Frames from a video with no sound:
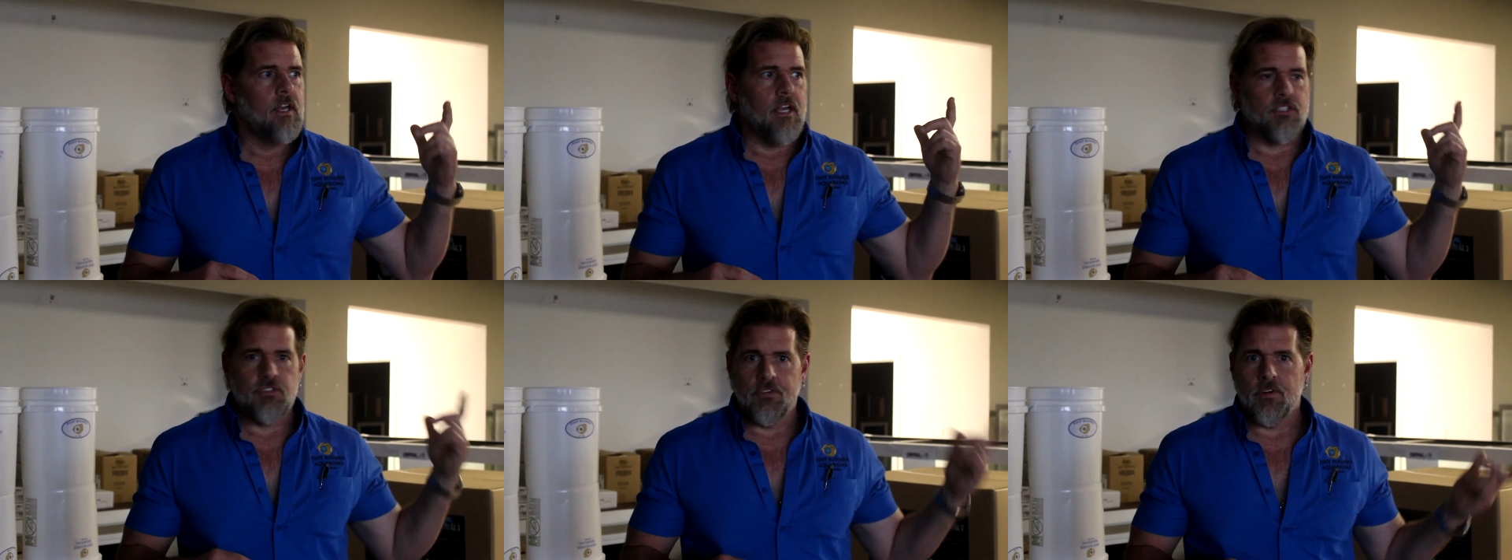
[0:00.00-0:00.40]

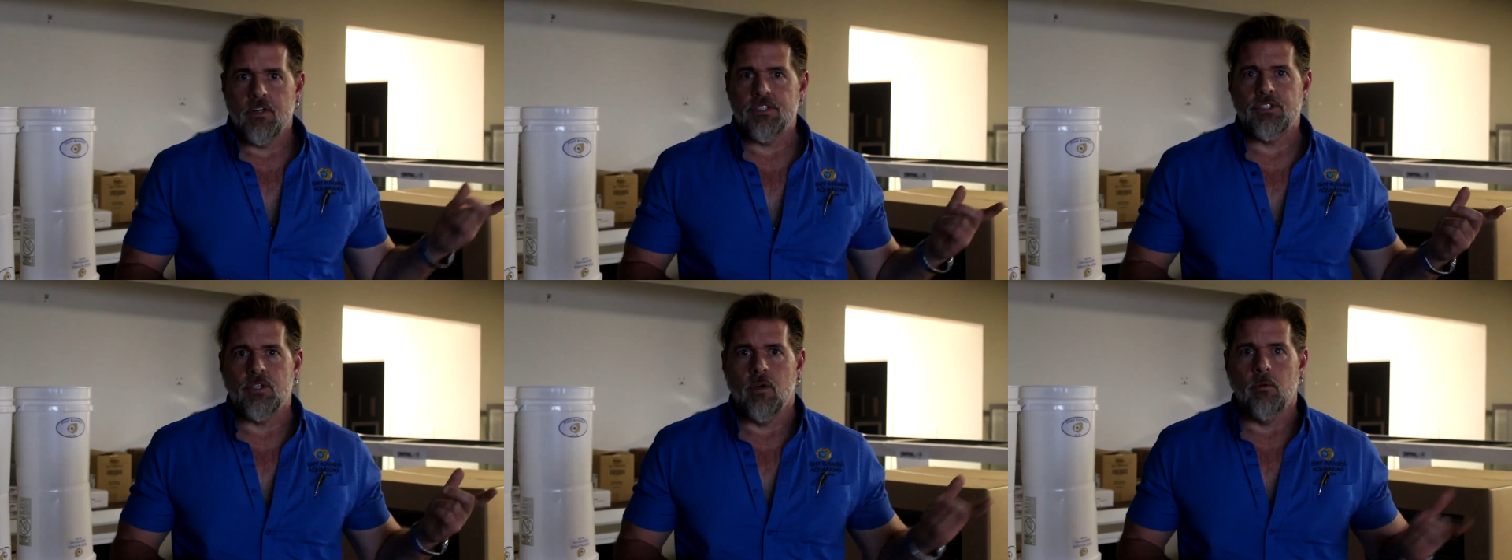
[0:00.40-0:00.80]
as far
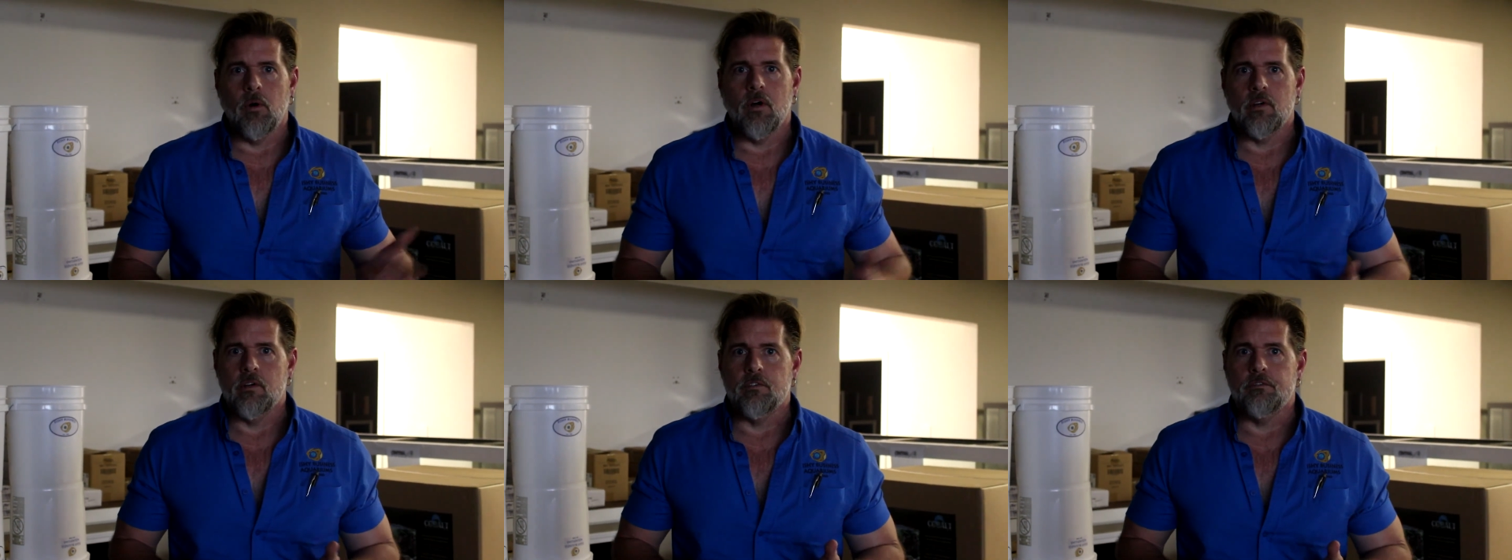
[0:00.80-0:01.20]
as
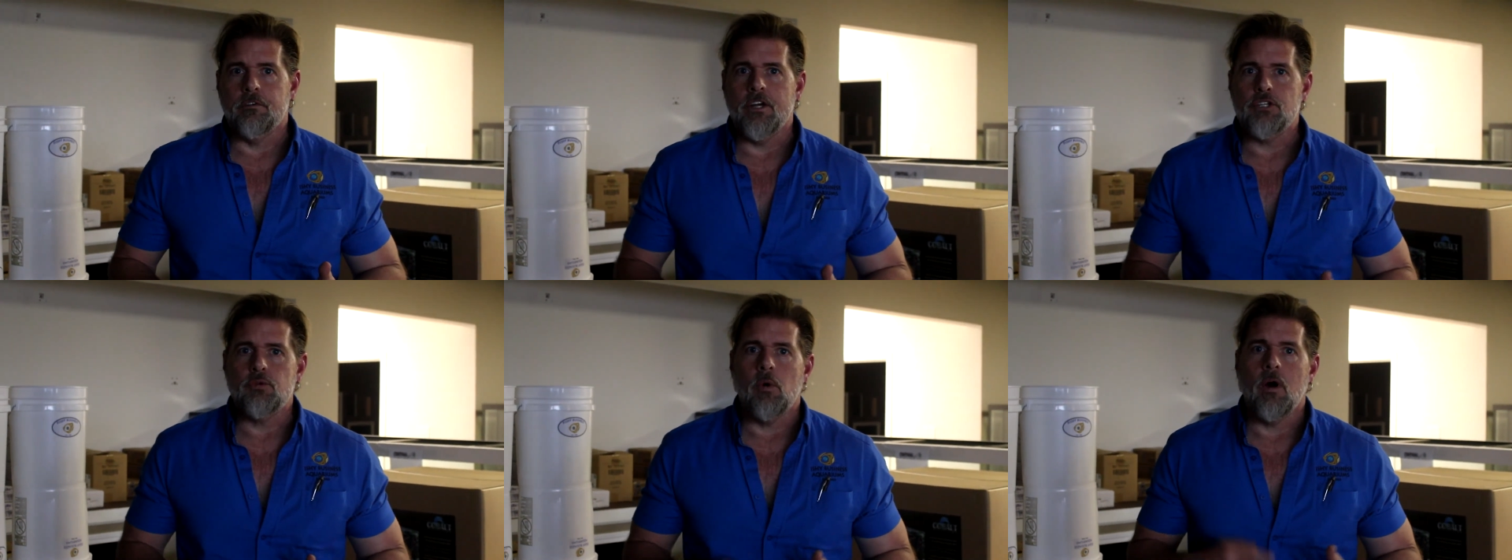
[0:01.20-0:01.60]
saltwater and
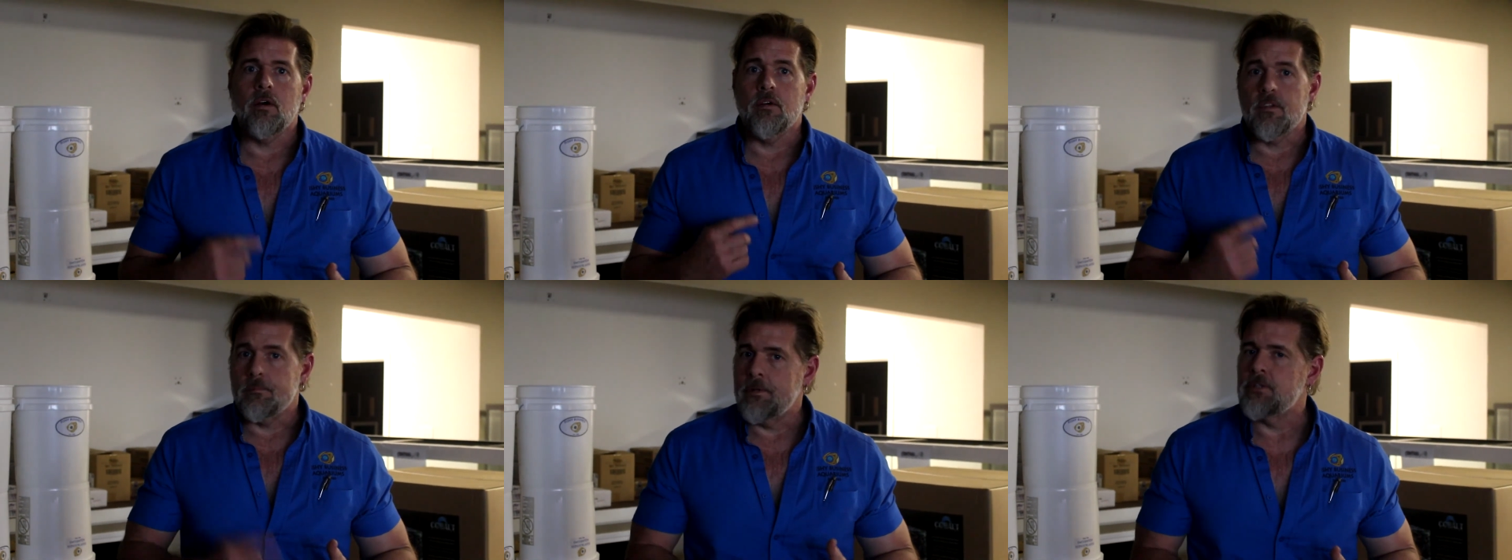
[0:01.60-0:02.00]

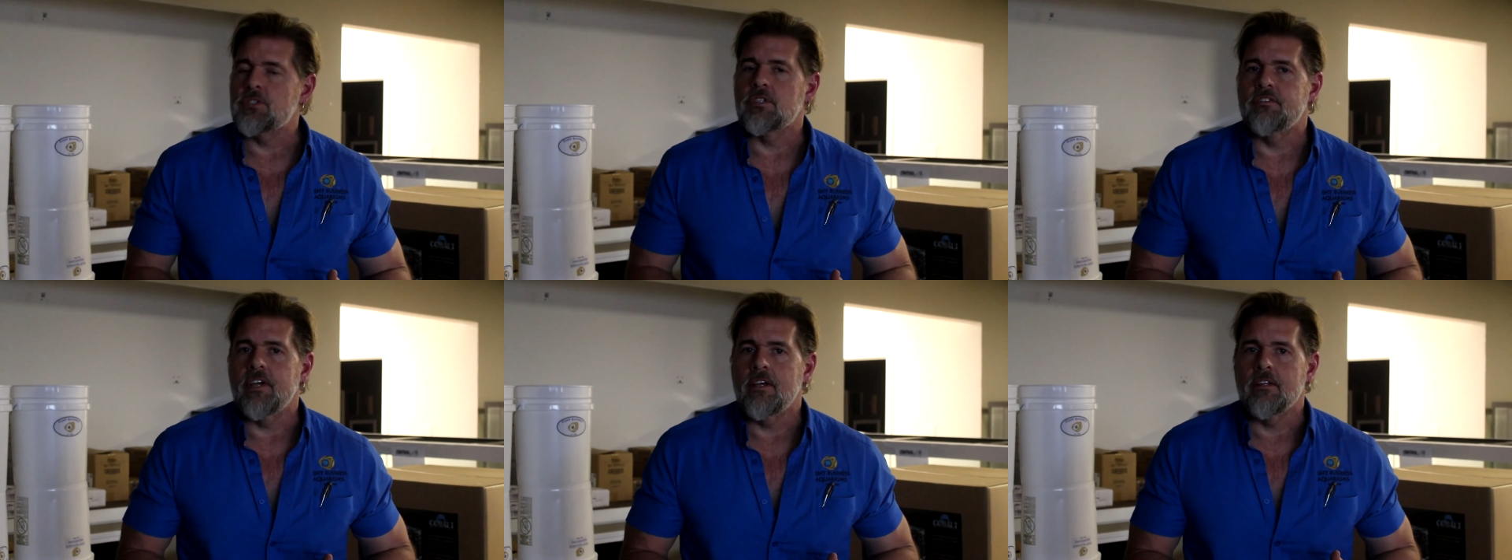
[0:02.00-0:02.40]
freshwater, the most
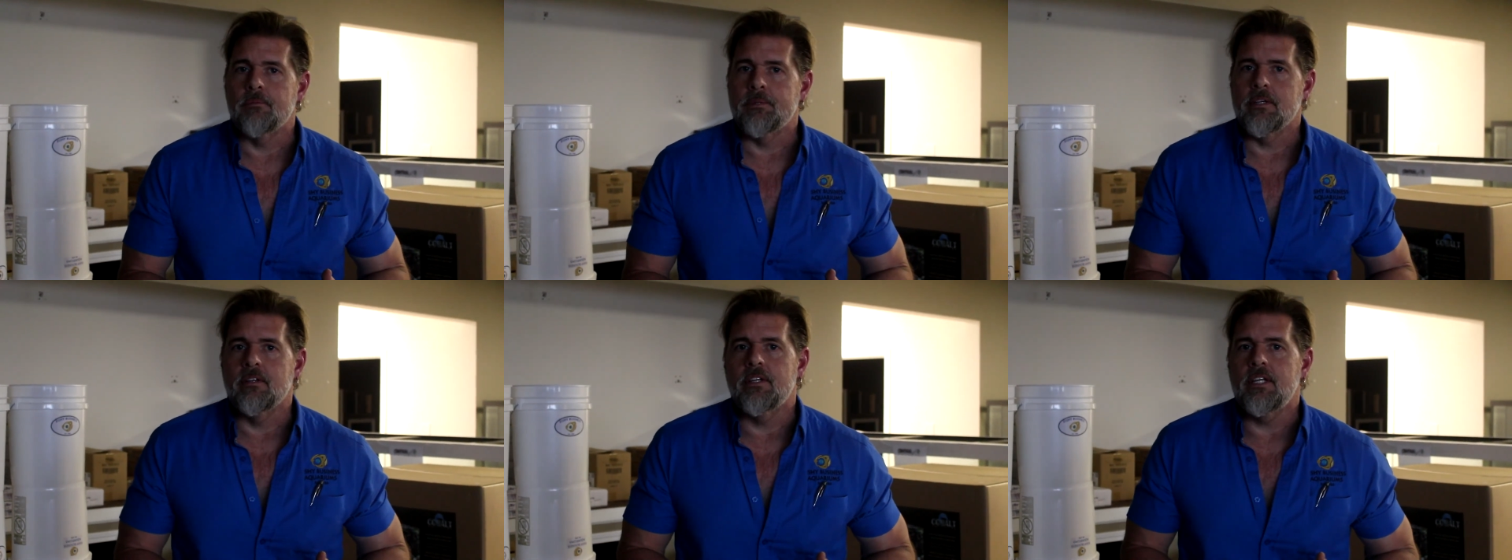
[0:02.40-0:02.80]

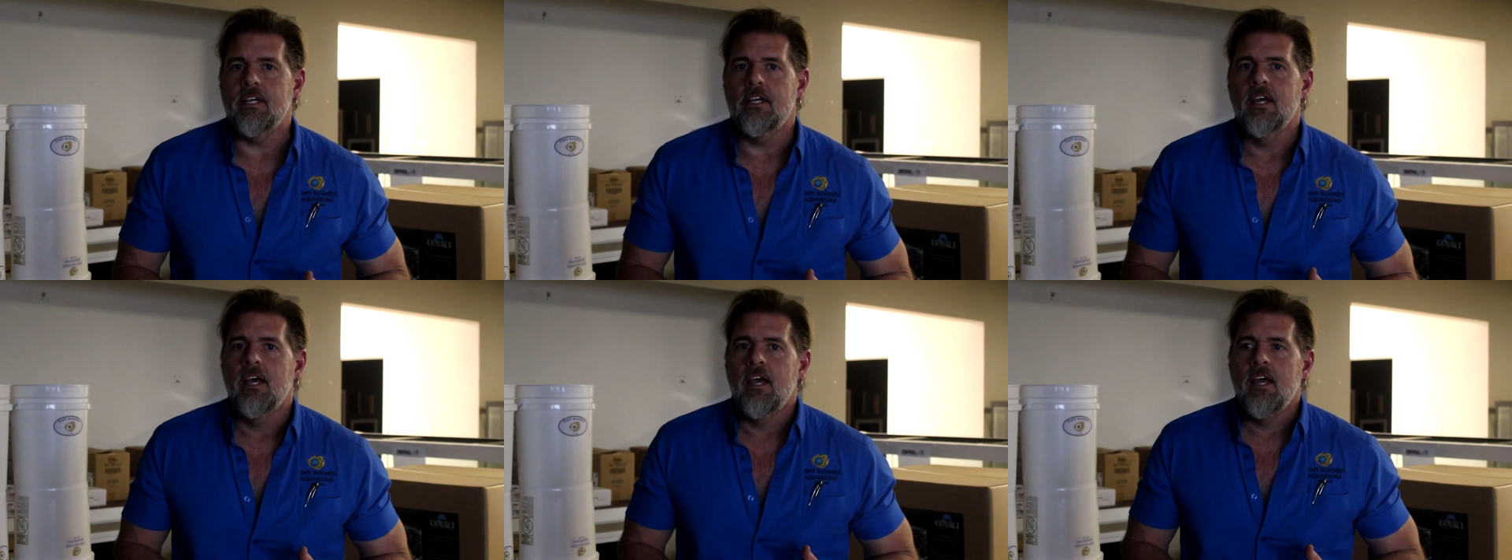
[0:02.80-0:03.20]

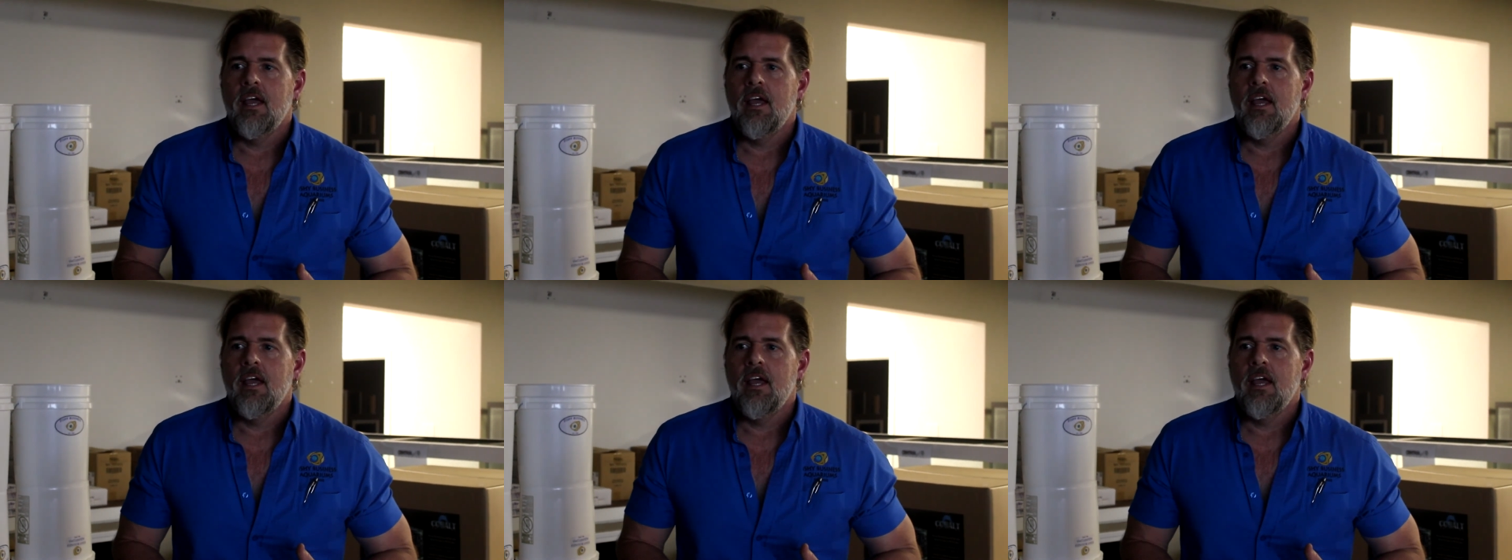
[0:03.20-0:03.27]
availability,